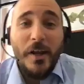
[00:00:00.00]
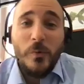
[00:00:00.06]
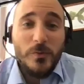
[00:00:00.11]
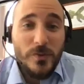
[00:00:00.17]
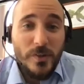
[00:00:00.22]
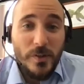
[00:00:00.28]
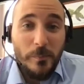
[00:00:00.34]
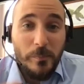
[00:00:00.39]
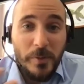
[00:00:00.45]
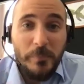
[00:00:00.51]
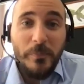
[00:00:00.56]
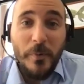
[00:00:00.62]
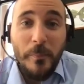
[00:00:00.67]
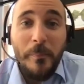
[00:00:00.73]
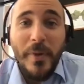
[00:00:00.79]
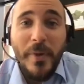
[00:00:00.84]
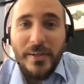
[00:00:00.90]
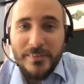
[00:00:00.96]
would say be
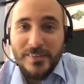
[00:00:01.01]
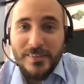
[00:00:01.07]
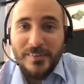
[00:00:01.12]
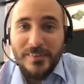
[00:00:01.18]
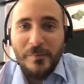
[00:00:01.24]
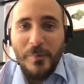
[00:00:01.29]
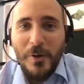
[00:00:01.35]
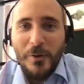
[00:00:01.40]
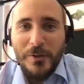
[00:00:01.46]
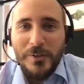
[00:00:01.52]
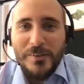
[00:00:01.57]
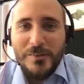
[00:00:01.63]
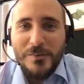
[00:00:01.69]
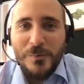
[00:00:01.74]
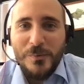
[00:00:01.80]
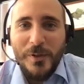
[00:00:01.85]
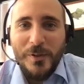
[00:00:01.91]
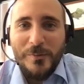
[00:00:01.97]
pragmatic about it
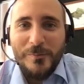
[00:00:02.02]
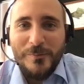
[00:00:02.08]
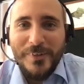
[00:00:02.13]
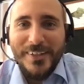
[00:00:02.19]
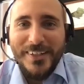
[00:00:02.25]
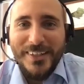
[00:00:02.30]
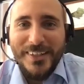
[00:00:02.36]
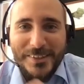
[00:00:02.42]
as well, right? Like,